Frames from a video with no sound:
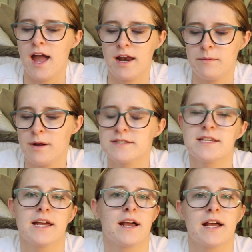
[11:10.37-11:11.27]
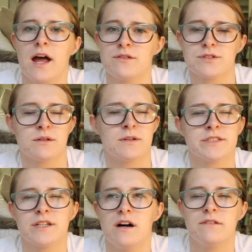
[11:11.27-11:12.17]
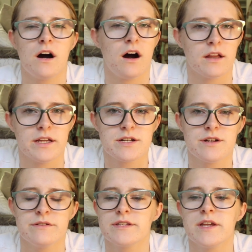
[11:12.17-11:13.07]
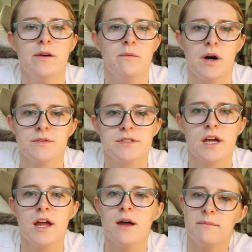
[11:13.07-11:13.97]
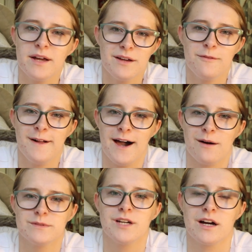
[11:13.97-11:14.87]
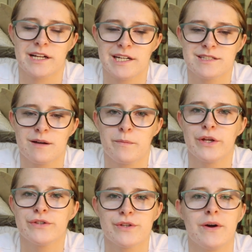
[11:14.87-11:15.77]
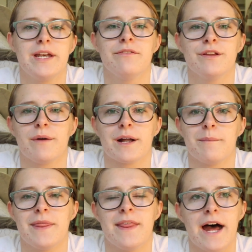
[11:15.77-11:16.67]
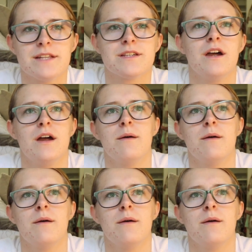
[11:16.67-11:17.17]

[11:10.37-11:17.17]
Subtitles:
And I'm not saying a counselor will solve all issues. It won't, but it will help talking to someone, so I definitely recommend that.